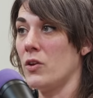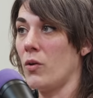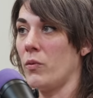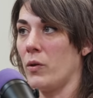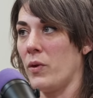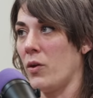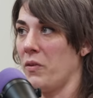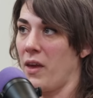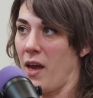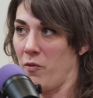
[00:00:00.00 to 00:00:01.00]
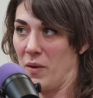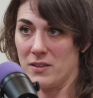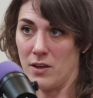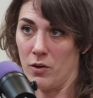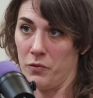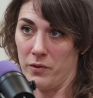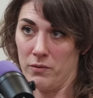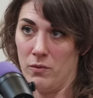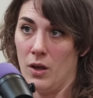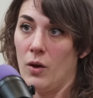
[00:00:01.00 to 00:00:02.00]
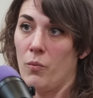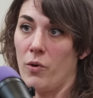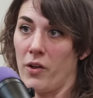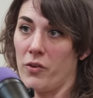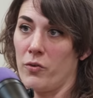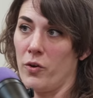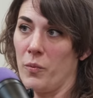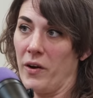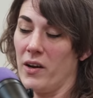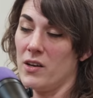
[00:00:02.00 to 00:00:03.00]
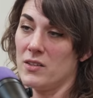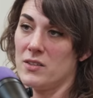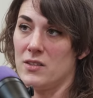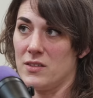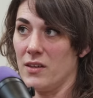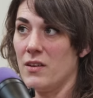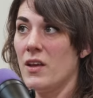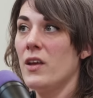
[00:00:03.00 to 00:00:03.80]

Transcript: you know, like, we only have myself and one other groomer and an assistant,